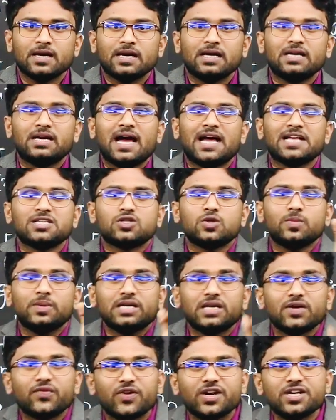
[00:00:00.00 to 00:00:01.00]
It has to be
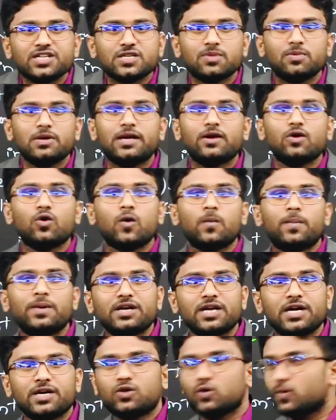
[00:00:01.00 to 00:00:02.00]
differentiable in
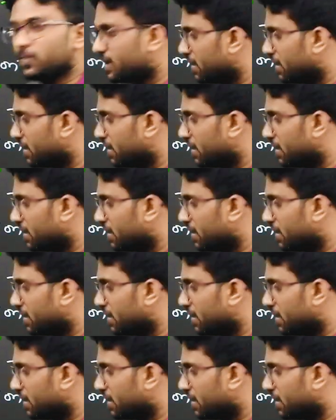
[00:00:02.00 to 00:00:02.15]
open a to